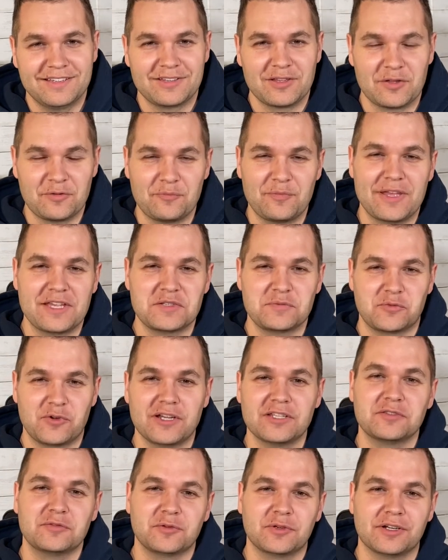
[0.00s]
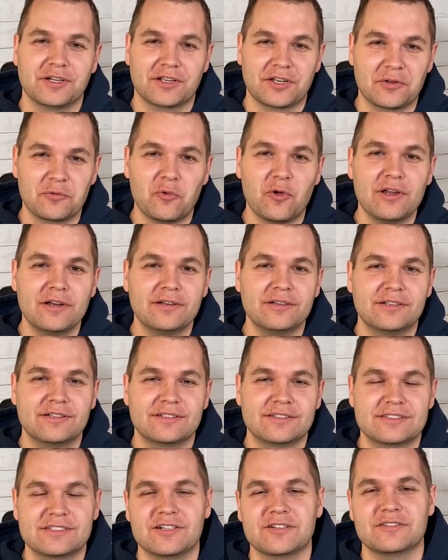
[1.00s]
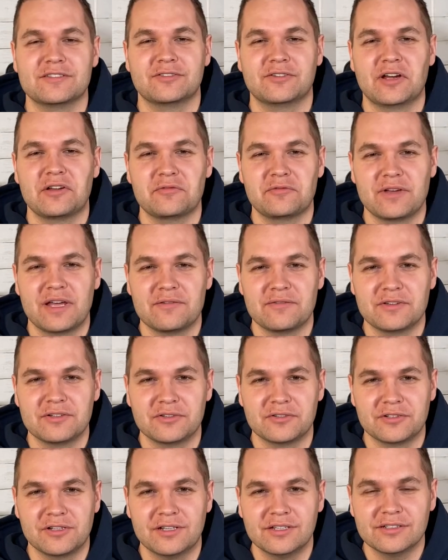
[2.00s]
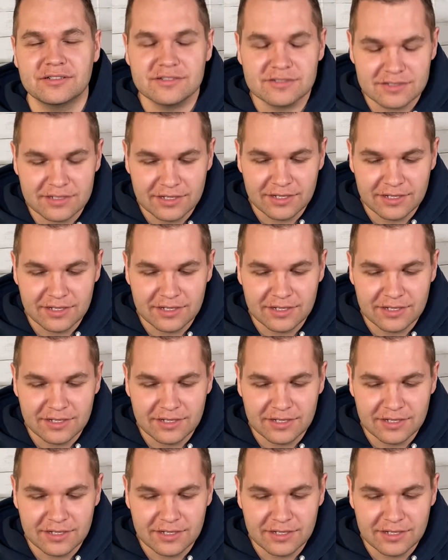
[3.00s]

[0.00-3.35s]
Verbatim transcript: a base price for a good one starts around $500.